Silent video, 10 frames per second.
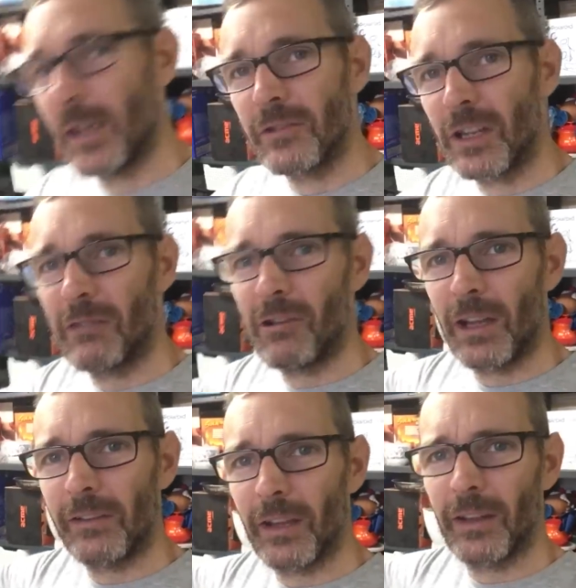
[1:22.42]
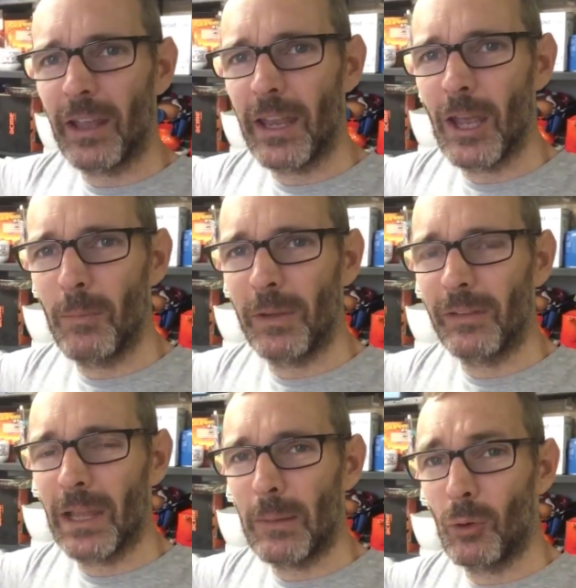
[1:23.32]
generated a
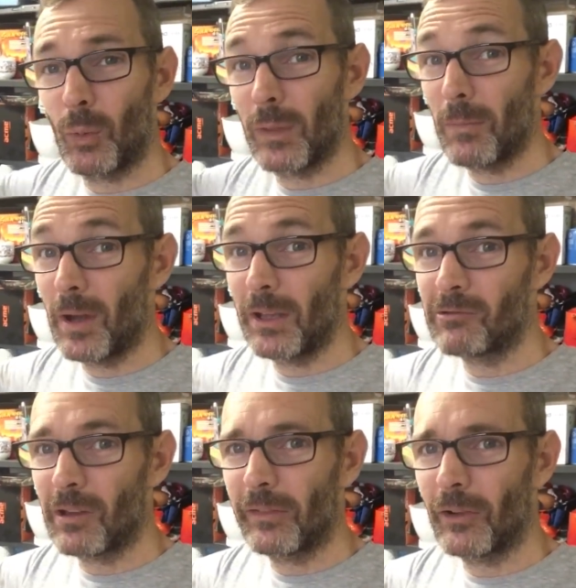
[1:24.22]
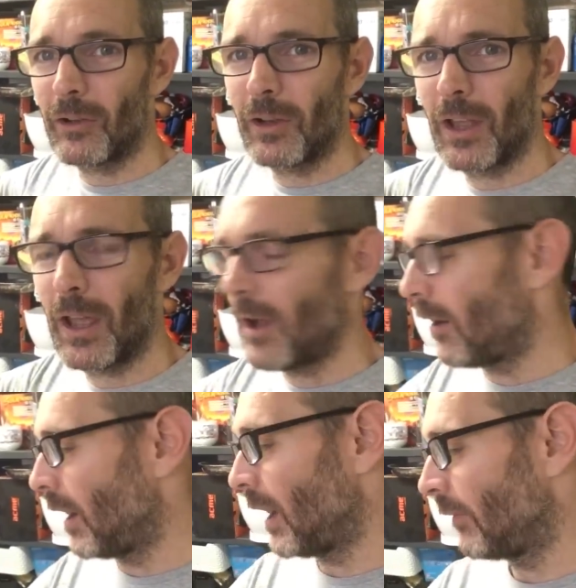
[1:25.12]
Hermes label with my address on.
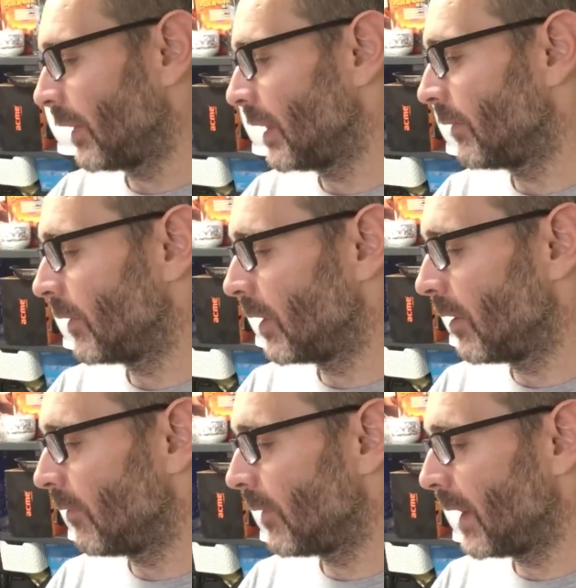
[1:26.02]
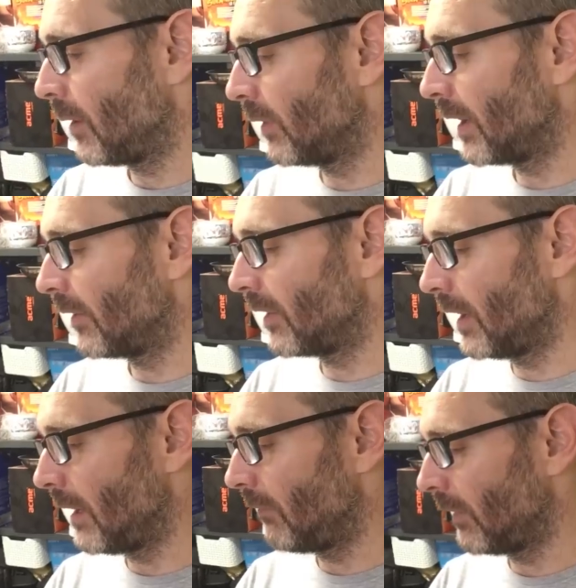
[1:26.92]
I have even found his
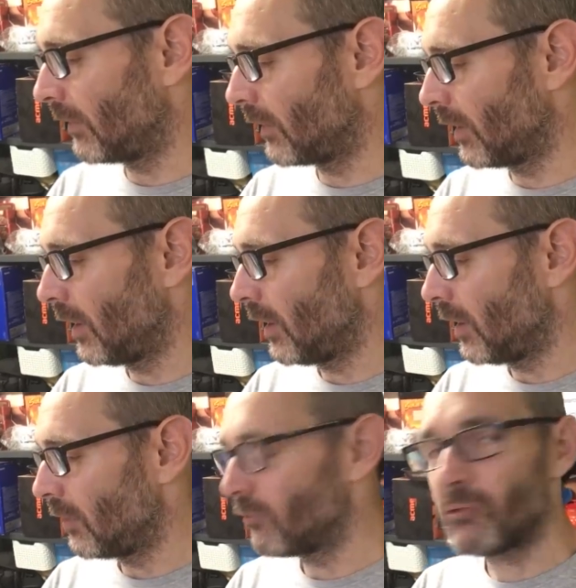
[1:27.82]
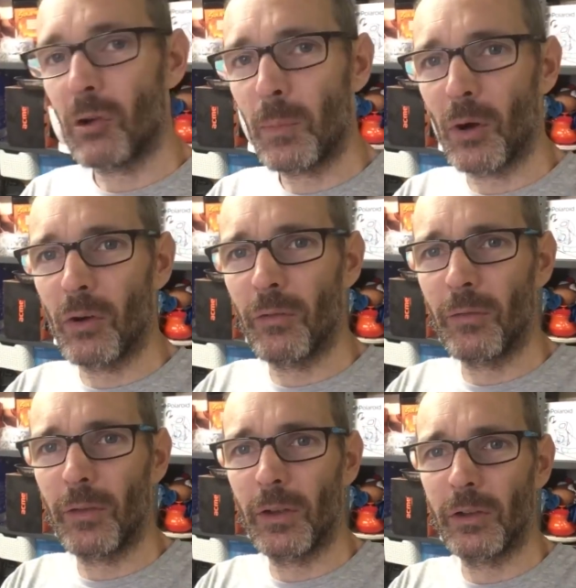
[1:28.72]
nearest
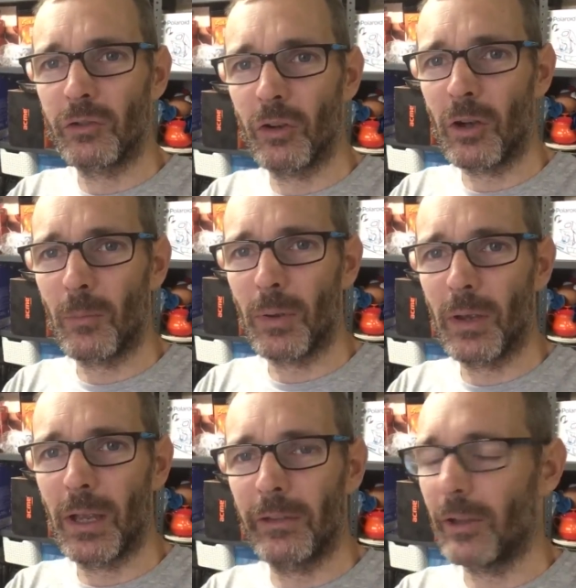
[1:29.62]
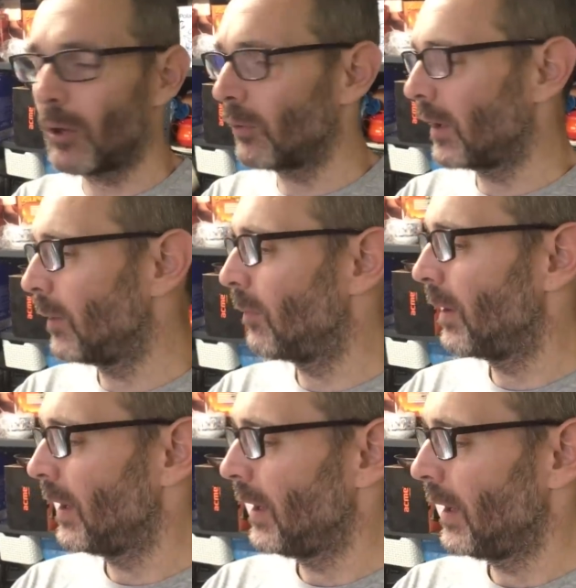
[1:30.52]
drop-off shop and told him